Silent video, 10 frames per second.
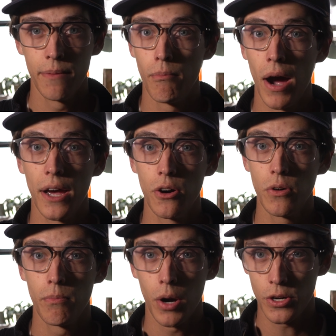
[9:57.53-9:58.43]
and
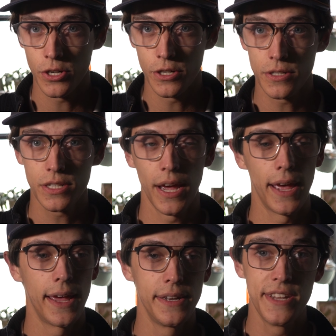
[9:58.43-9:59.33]
mile markers
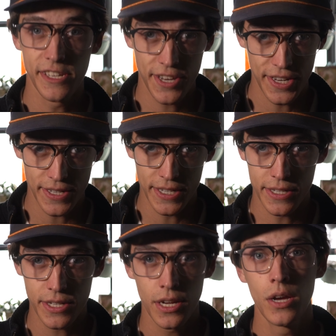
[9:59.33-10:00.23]
and
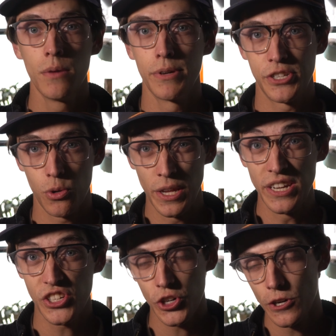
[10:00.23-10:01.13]
distances
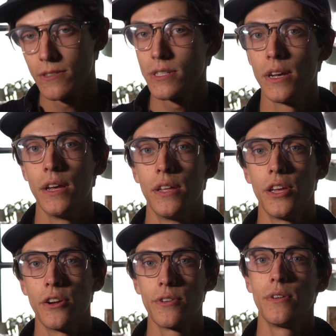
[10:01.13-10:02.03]
between turns
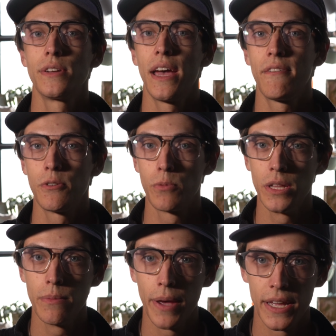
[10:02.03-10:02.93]
that you're going to have to
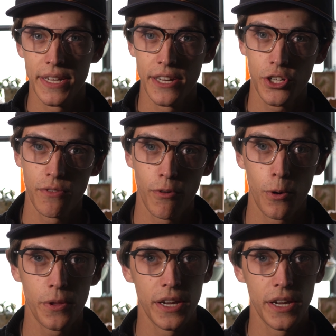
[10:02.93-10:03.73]
really pay attention for.